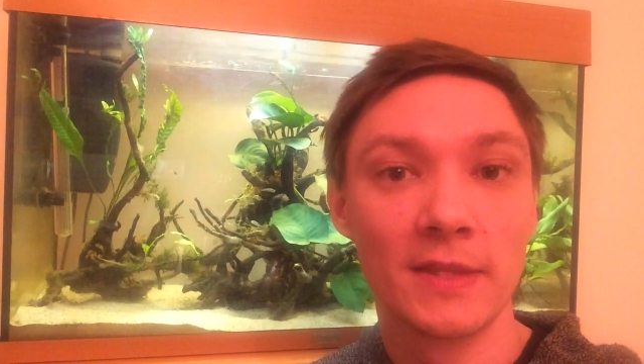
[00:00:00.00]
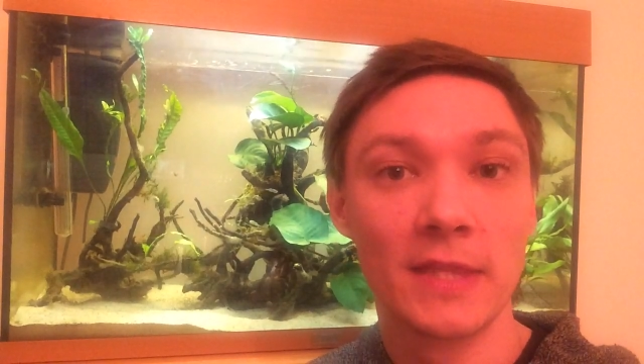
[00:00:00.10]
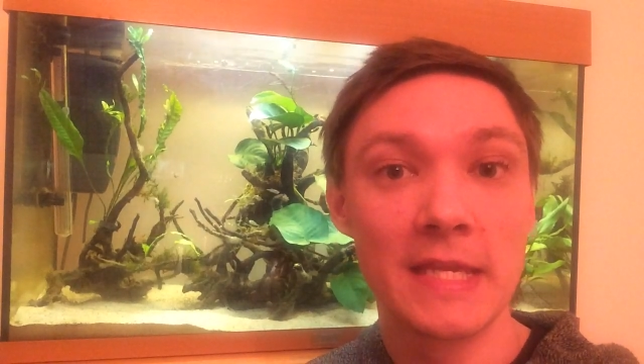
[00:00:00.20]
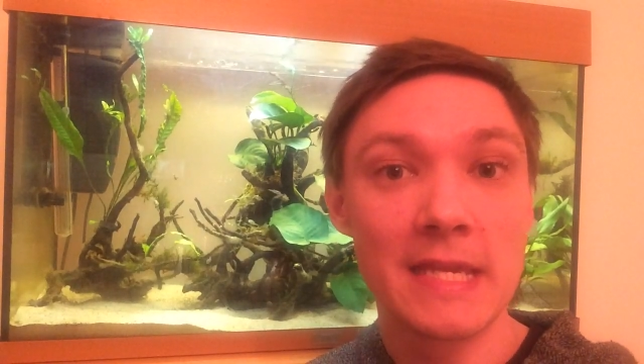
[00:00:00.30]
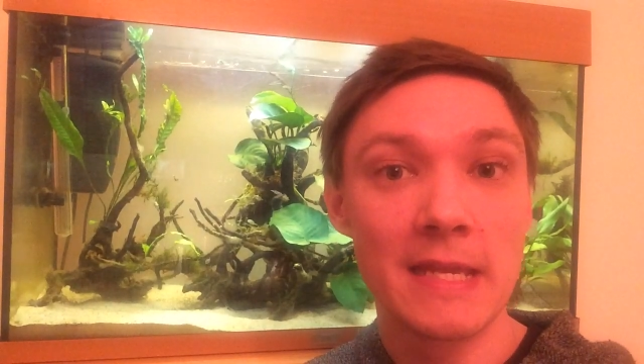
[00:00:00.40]

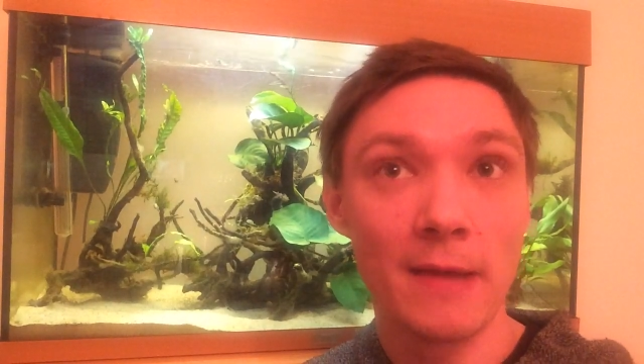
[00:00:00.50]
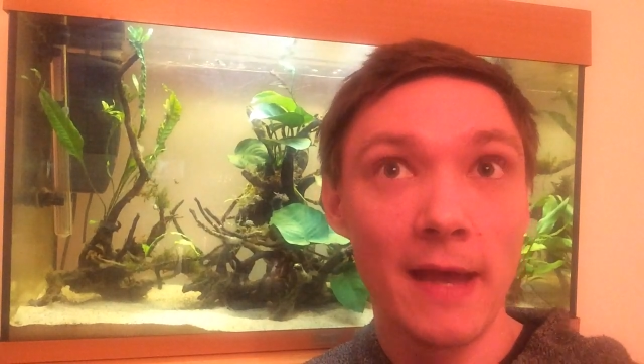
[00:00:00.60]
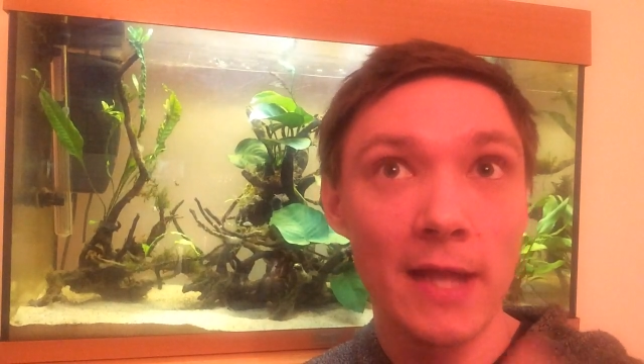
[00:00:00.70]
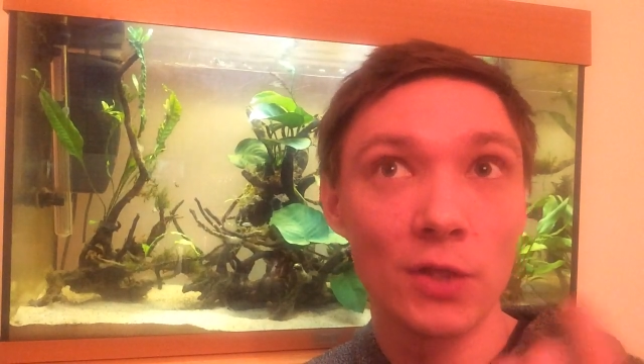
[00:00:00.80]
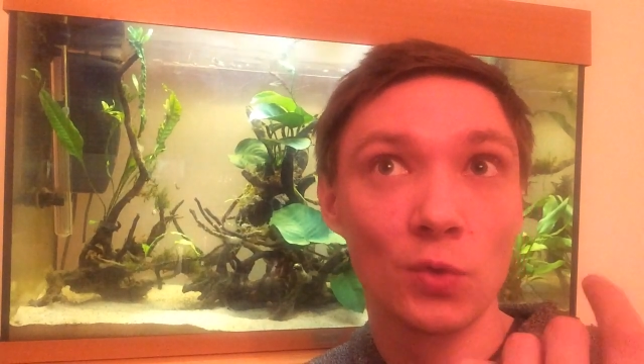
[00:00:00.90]
the
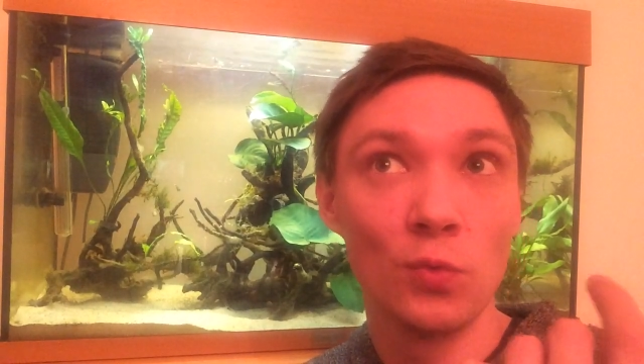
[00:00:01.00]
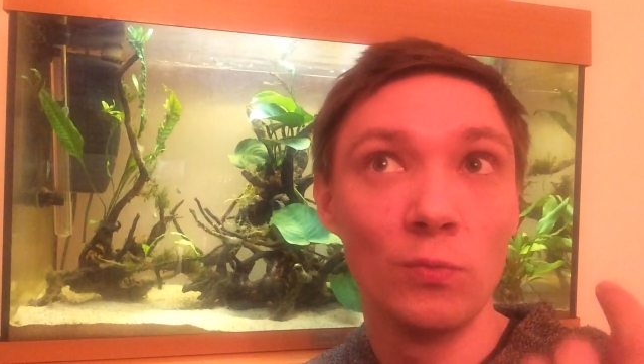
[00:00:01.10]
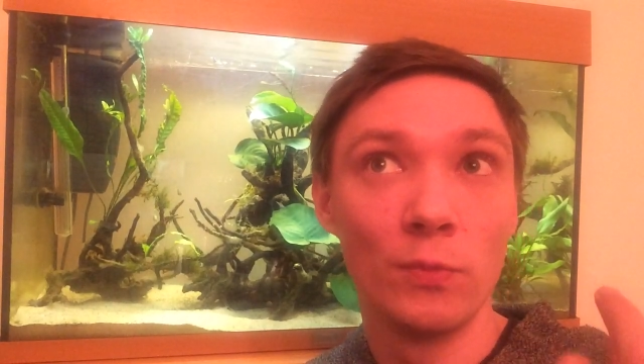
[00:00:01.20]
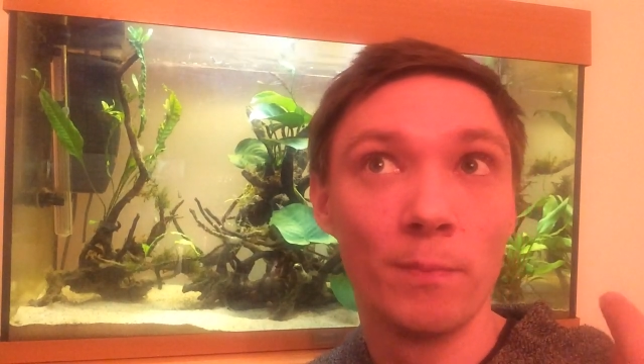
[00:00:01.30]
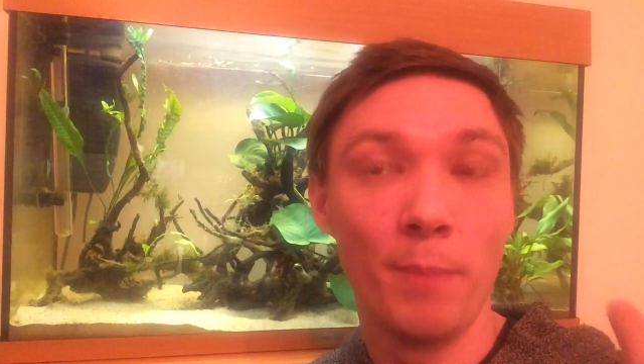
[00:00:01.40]

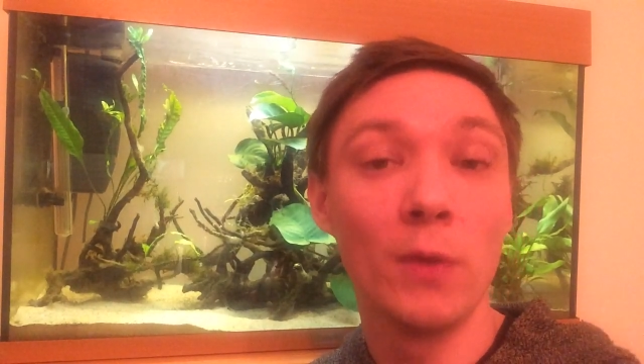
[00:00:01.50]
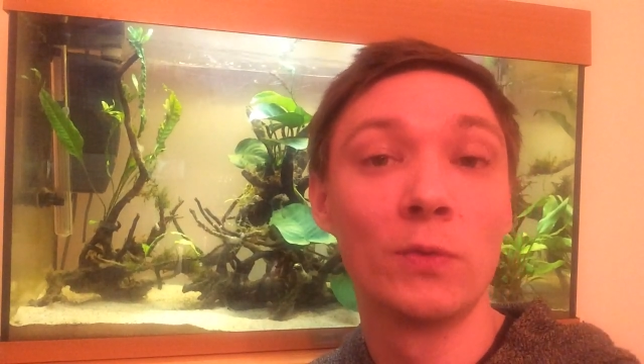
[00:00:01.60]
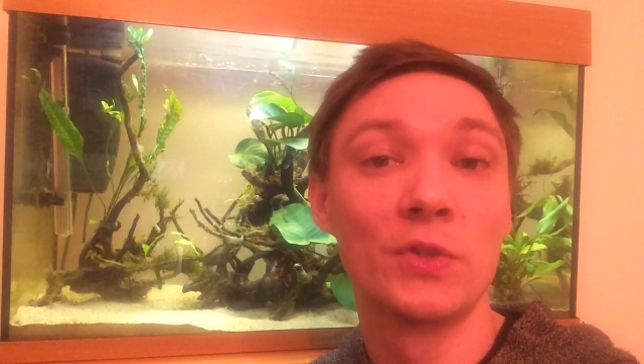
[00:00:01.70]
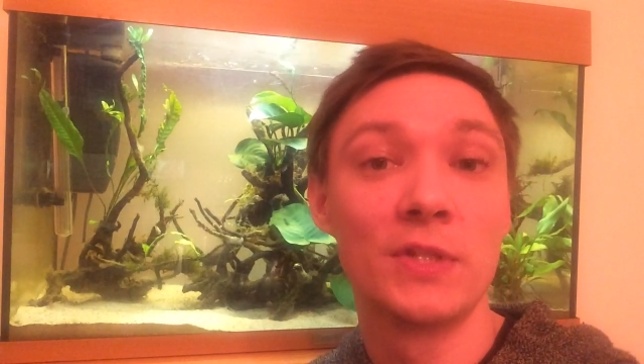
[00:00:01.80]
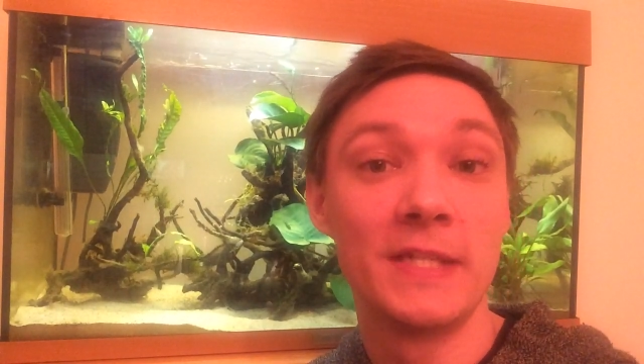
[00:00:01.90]
actual
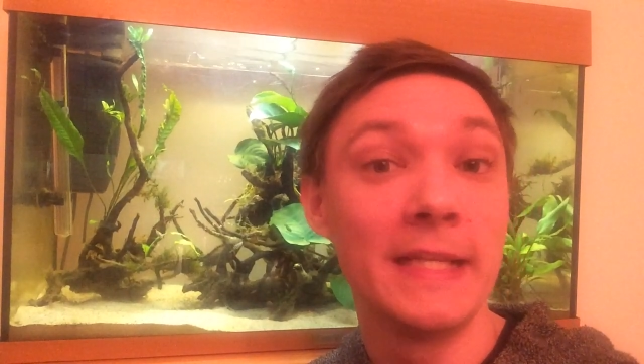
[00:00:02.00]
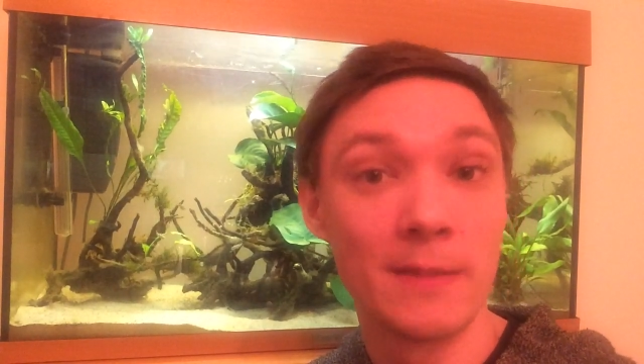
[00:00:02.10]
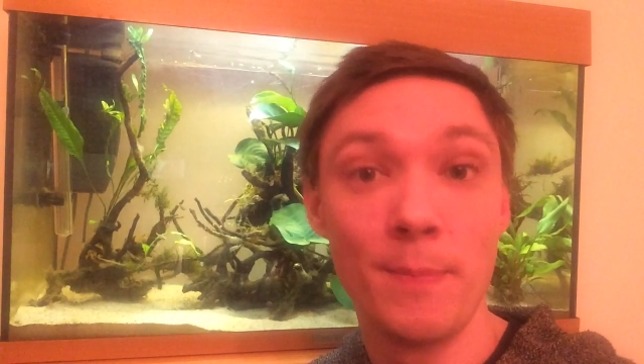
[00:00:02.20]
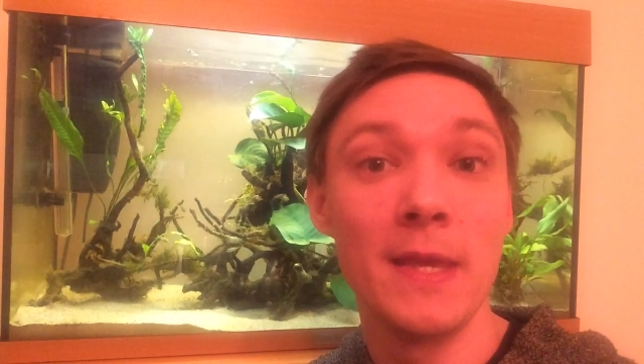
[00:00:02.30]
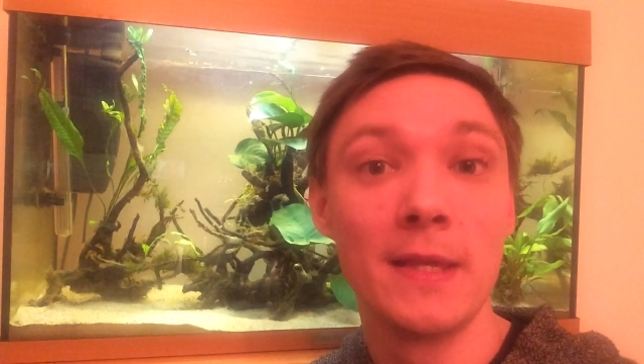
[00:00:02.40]
bulge
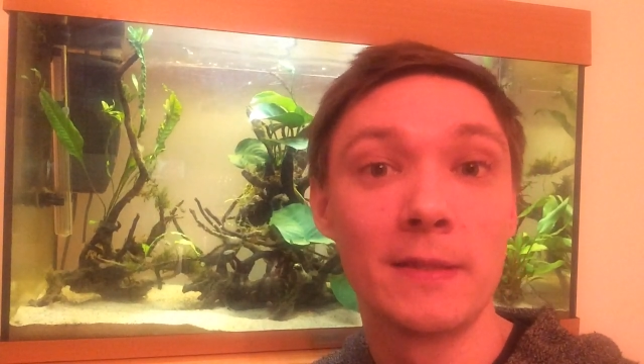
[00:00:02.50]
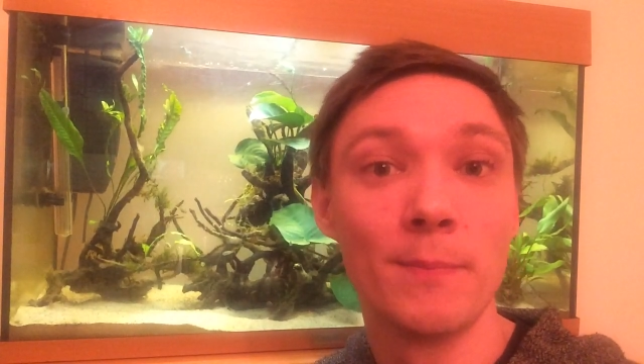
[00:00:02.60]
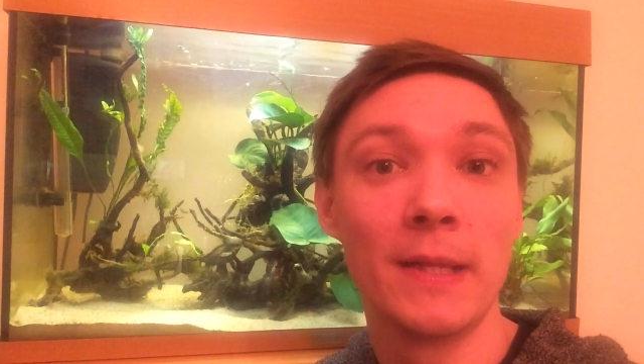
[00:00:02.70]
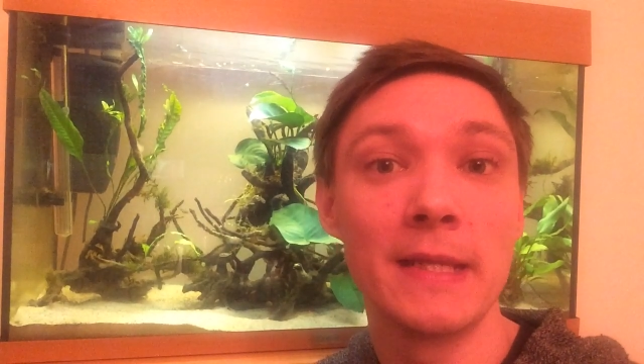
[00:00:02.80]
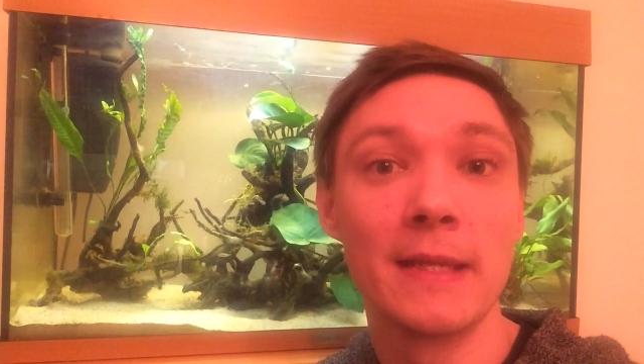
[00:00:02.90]
disappeared
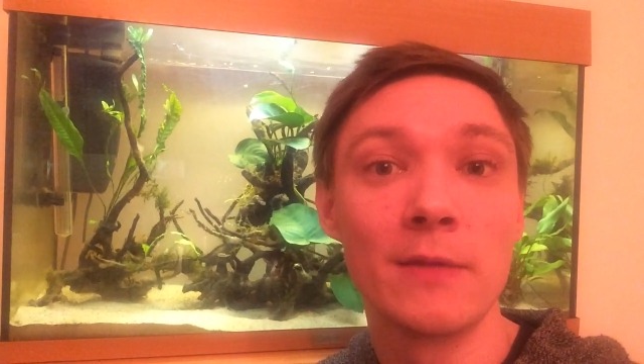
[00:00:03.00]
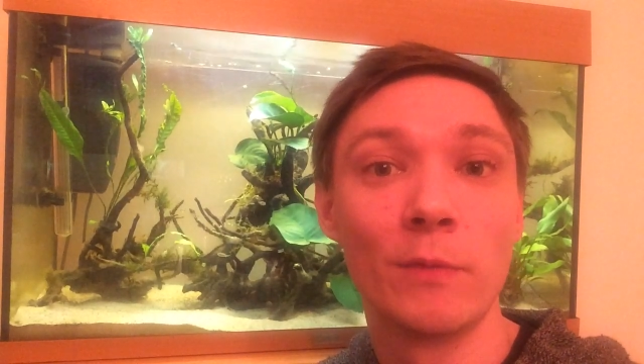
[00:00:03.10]
completely.